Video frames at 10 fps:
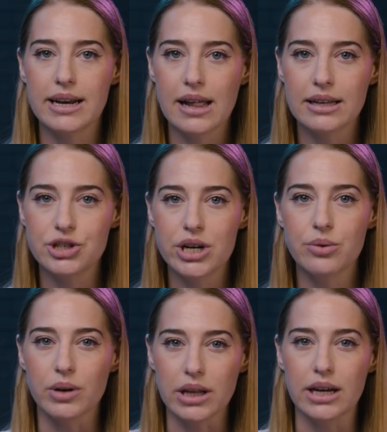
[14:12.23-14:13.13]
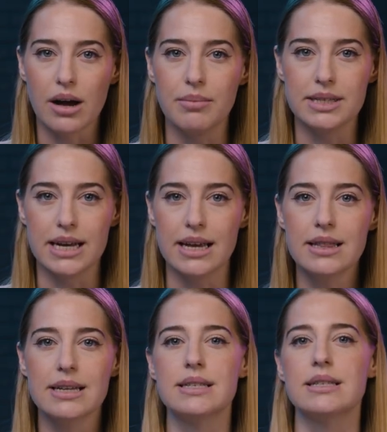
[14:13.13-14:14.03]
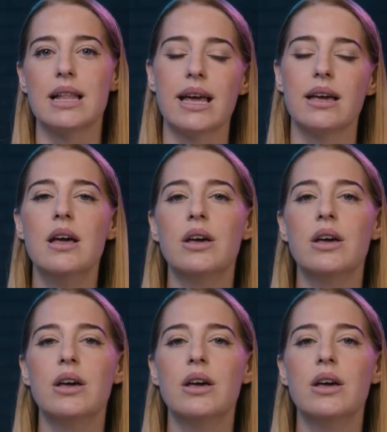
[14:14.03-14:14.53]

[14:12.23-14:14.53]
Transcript: analogy really comes in. This is like